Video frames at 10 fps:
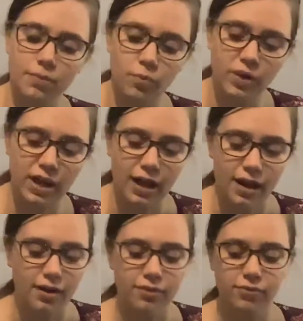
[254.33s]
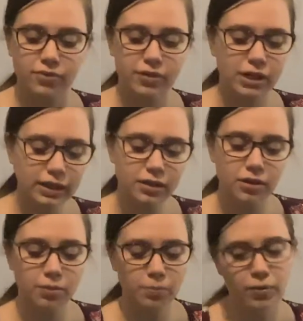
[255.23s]
We have
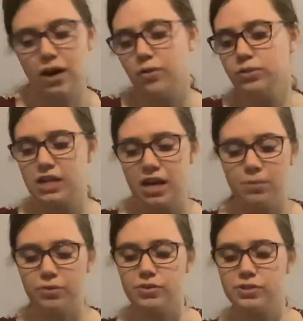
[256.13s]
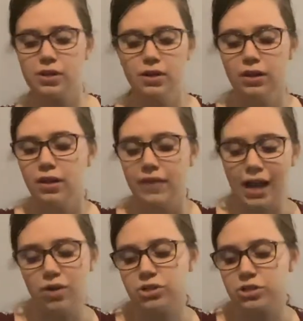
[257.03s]
clear brown tables. The
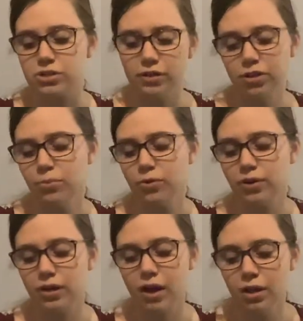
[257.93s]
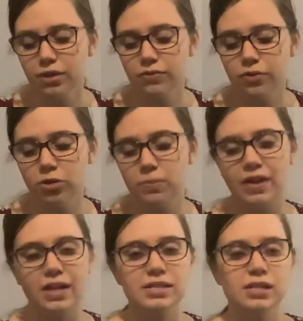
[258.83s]
couches are a little more colorful, but
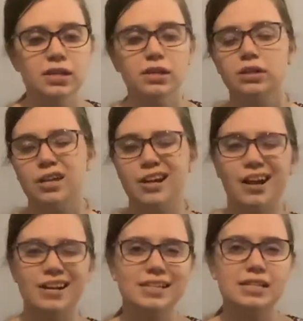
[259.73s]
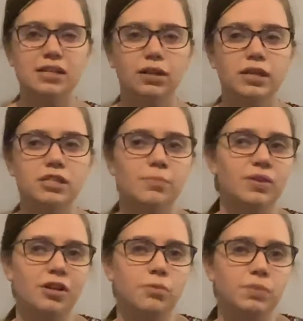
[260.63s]
that's not necessarily something
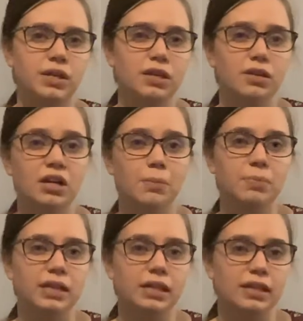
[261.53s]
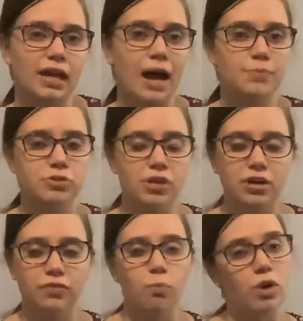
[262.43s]
that'd be completely
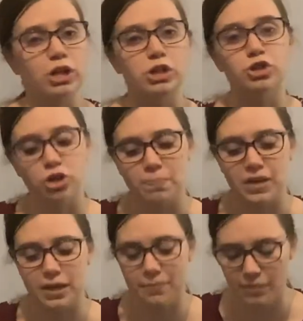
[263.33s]
abstract from what it should be.